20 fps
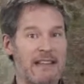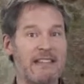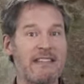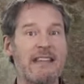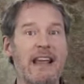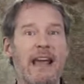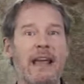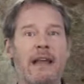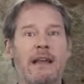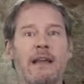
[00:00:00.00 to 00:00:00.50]

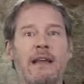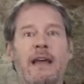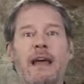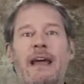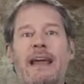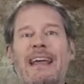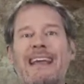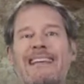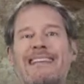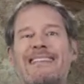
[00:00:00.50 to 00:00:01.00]
Second,
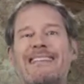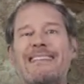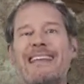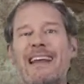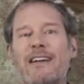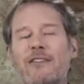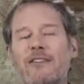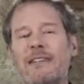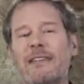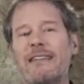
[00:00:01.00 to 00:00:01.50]
he
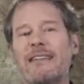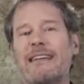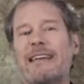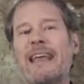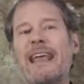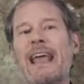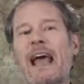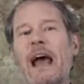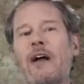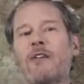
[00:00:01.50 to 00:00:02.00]
settles his
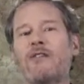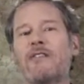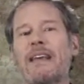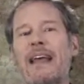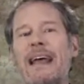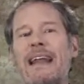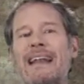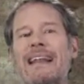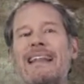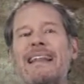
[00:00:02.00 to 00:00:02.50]
accounts
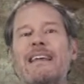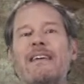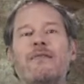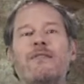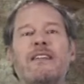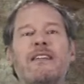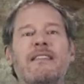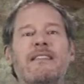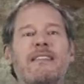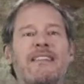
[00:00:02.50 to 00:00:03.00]
and
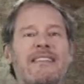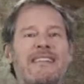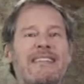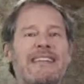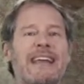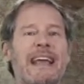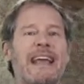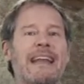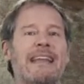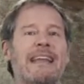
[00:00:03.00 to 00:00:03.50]
leaves his
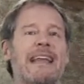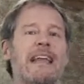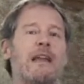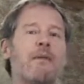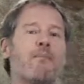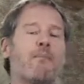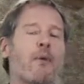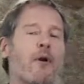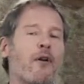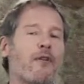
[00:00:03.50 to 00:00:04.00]
estate
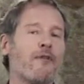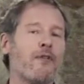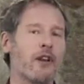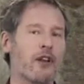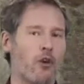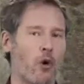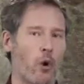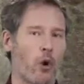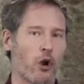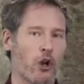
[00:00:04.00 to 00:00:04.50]
in
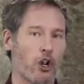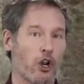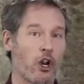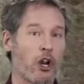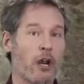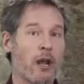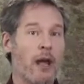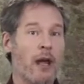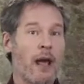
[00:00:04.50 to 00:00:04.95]
perfect order.